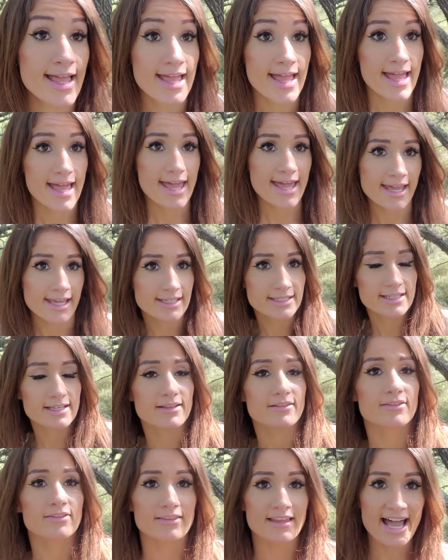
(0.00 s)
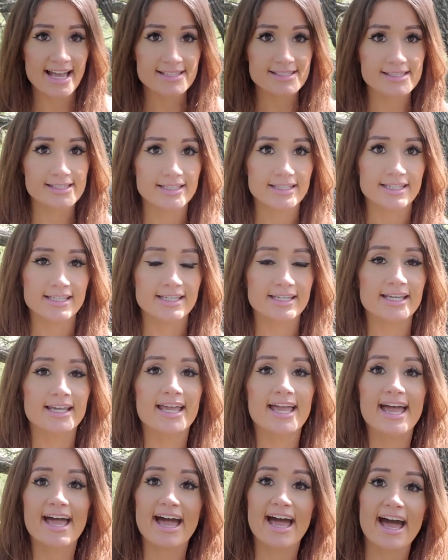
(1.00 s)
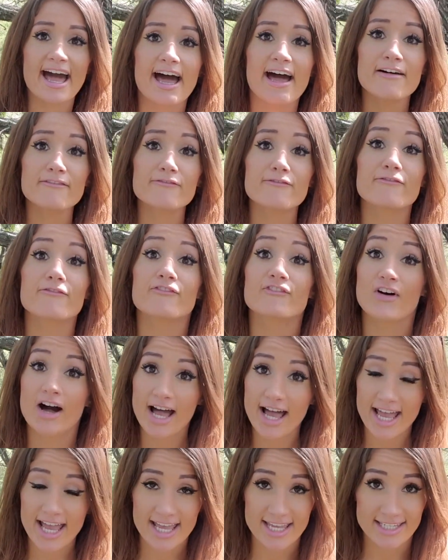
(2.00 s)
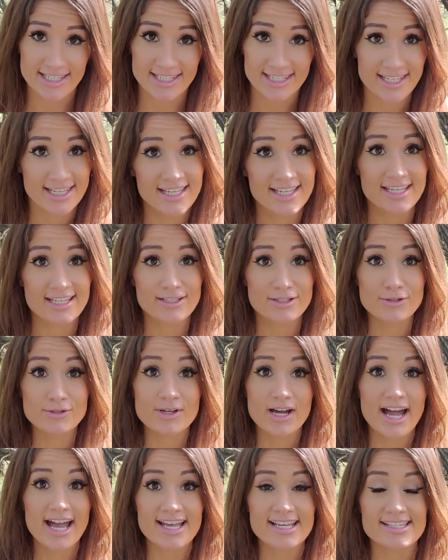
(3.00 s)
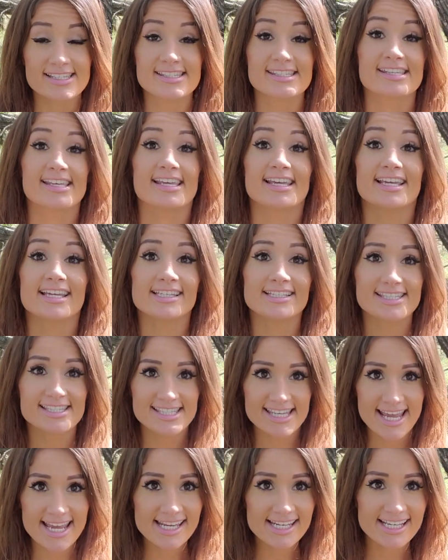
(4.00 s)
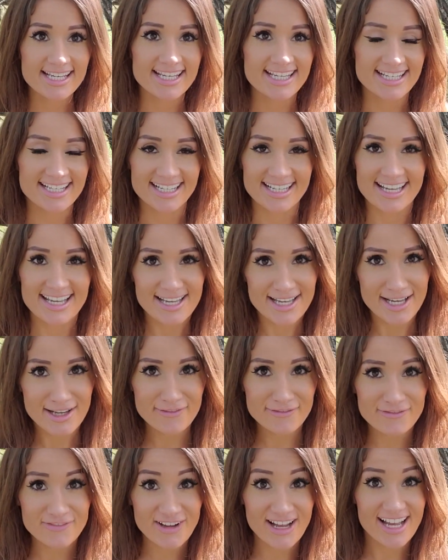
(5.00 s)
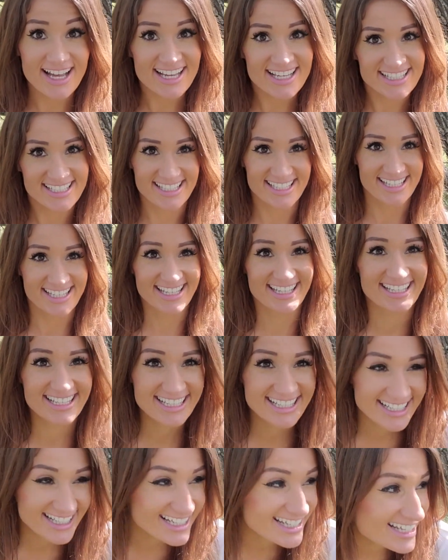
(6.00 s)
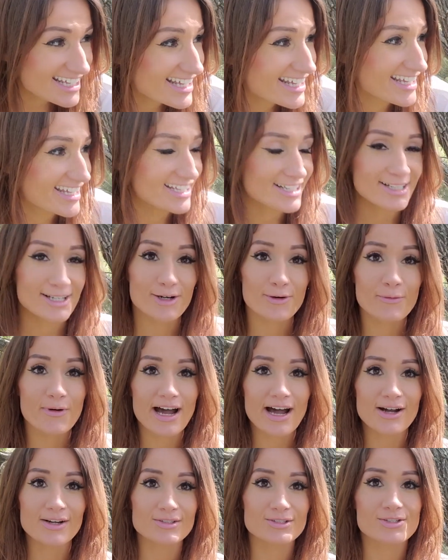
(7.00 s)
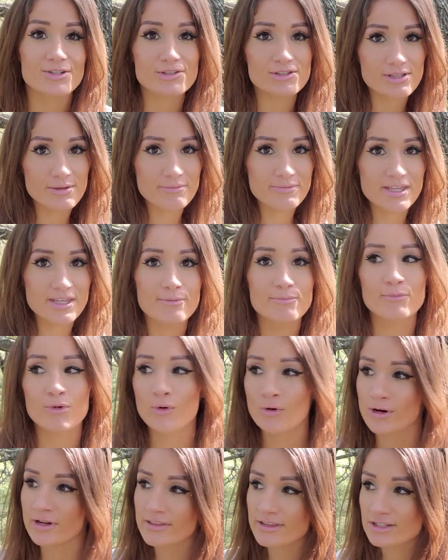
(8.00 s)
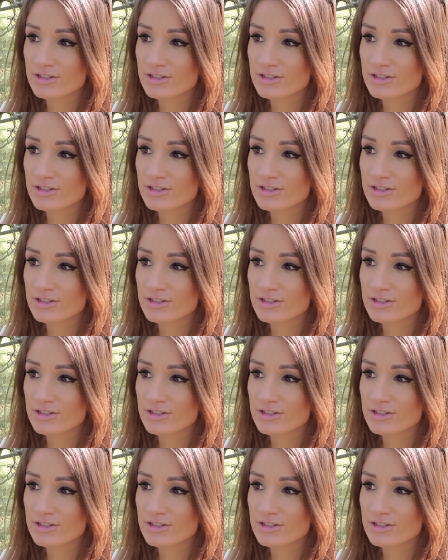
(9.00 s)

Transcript: And lastly, have fun. You guys, it's dating. Have fun. Go out, do something more than